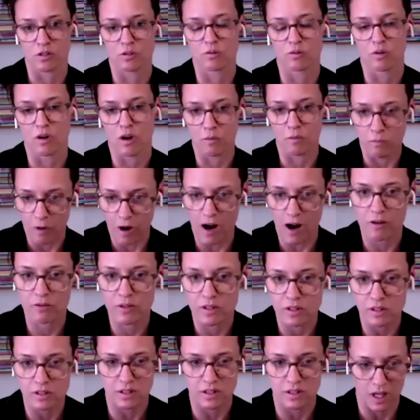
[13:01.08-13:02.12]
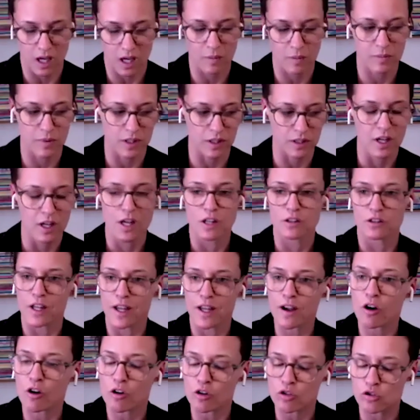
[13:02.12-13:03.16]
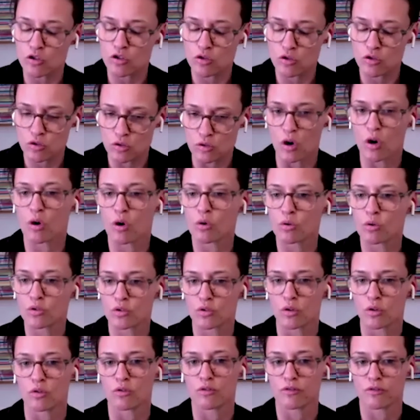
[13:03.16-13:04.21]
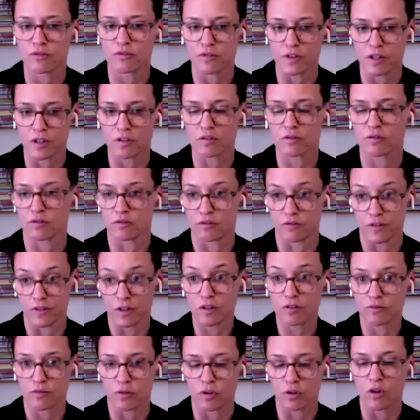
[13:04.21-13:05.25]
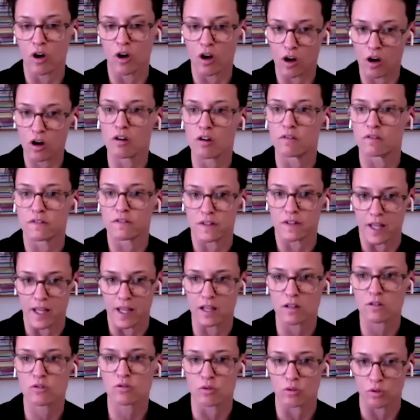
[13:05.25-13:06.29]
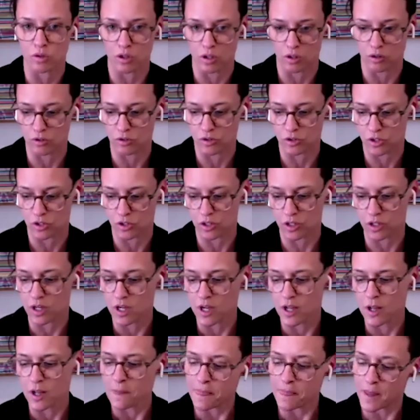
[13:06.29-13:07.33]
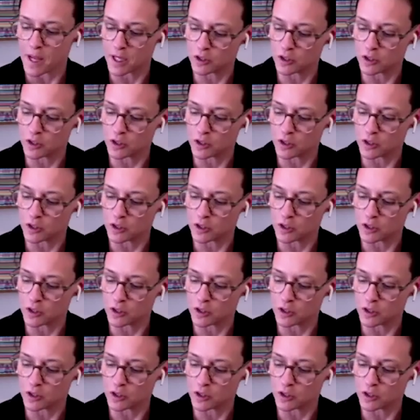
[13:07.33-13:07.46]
talk to around this topic, they are so fearful of cancel culture.